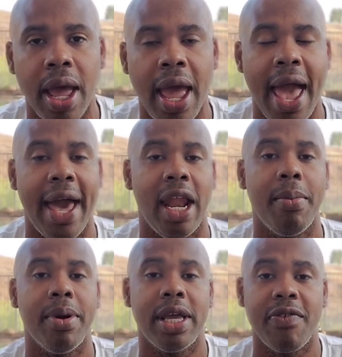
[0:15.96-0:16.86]
and I'm
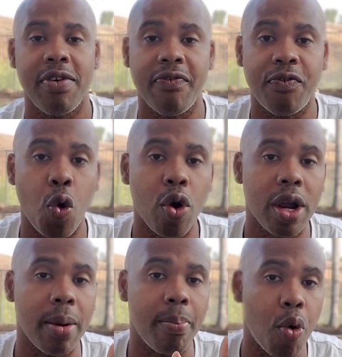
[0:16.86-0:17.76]
going to give you 4
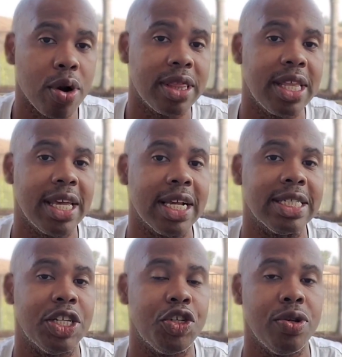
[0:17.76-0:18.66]
important things
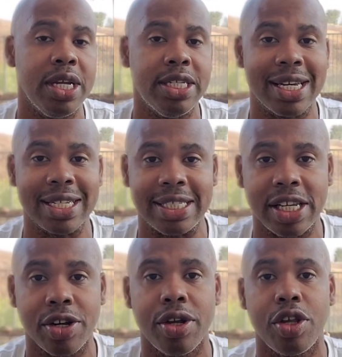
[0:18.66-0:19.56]
that you need to
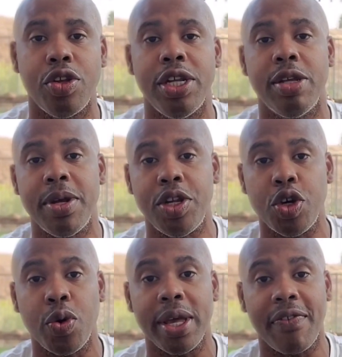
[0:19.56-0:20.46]
consider, you need to be
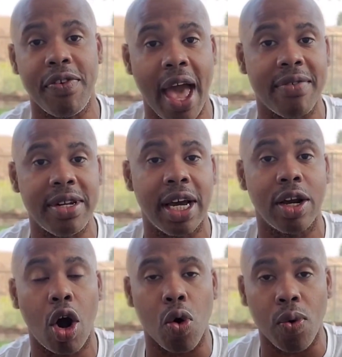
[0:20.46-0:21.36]
doing if you haven't done
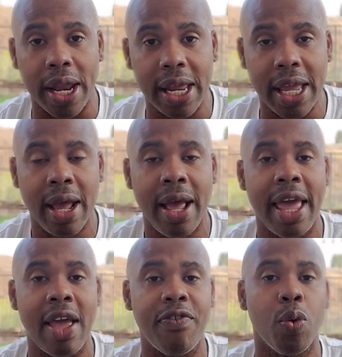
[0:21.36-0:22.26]
already,
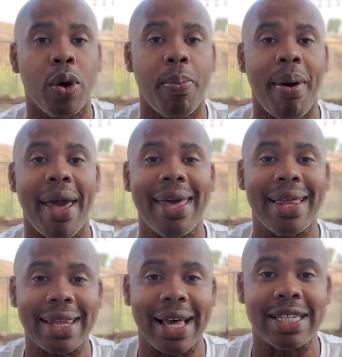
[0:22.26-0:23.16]
if you want to pay
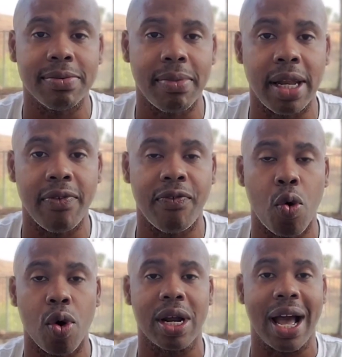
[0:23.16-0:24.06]
less money
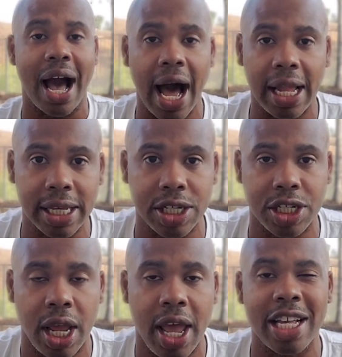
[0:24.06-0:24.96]
for college,
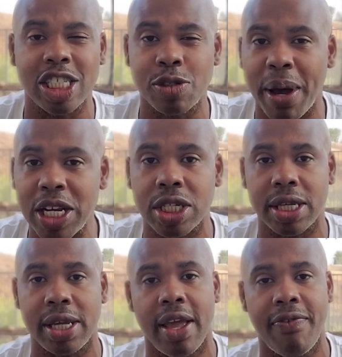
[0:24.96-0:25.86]

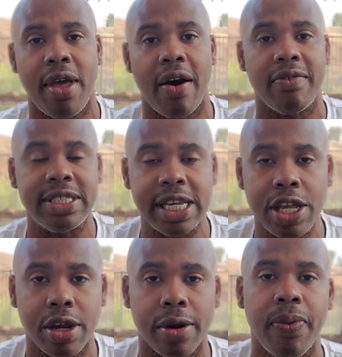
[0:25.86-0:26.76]
especially if you have a senior.